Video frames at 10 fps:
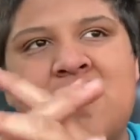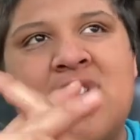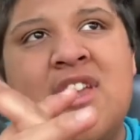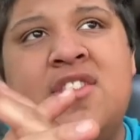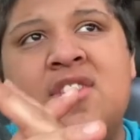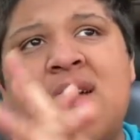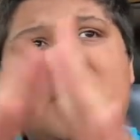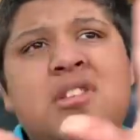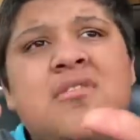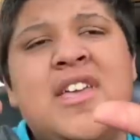it's
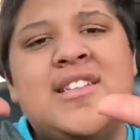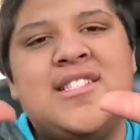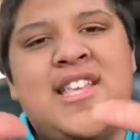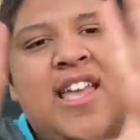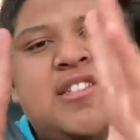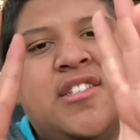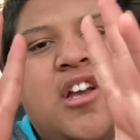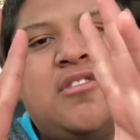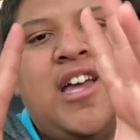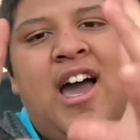absolutely insane to
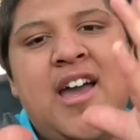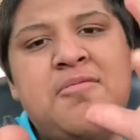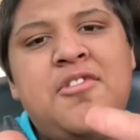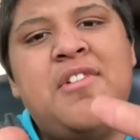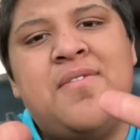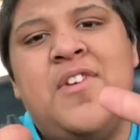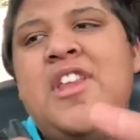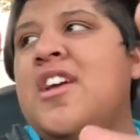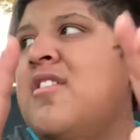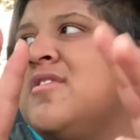know that I'm doing
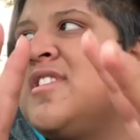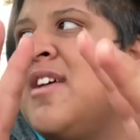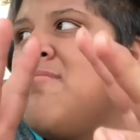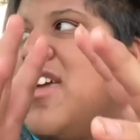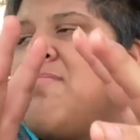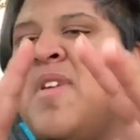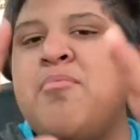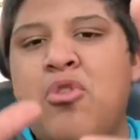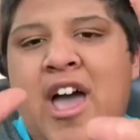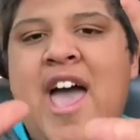videos that make
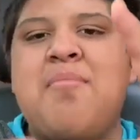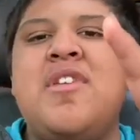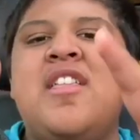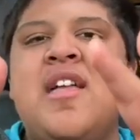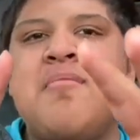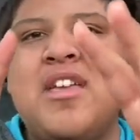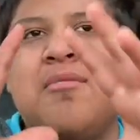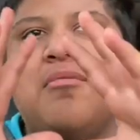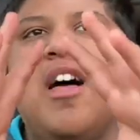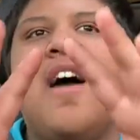people happy, that make
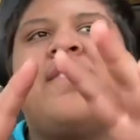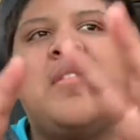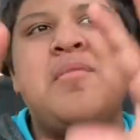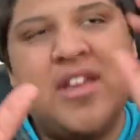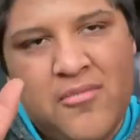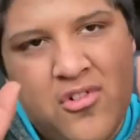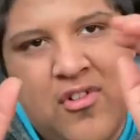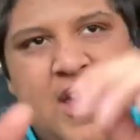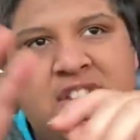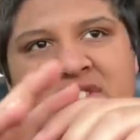them laugh, that make them
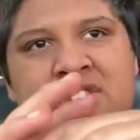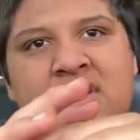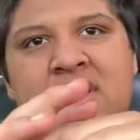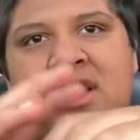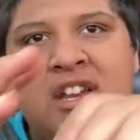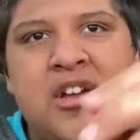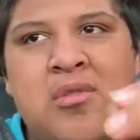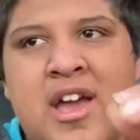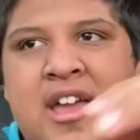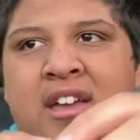cringe in a good
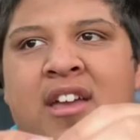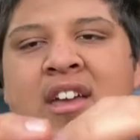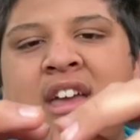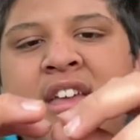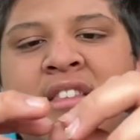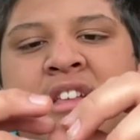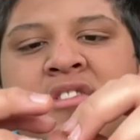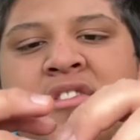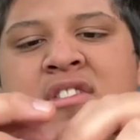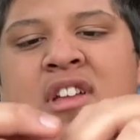way, and that just